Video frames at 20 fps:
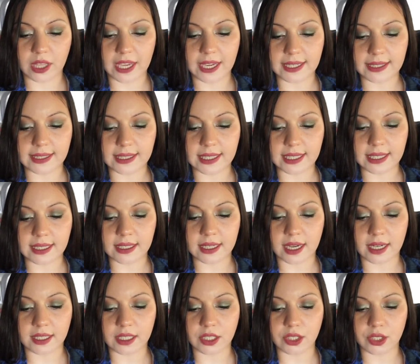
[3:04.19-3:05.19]

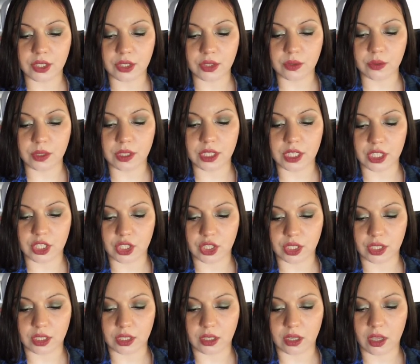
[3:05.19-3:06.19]
1892
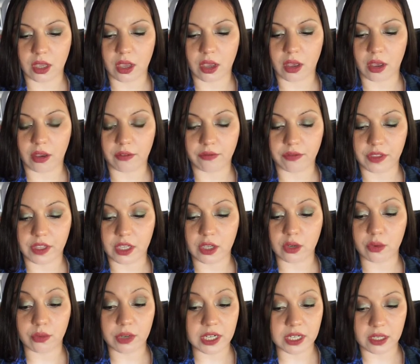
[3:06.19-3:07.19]
edition of The
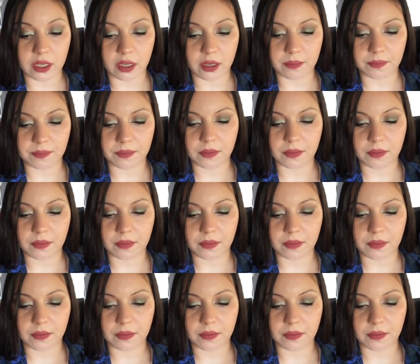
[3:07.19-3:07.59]
Arena,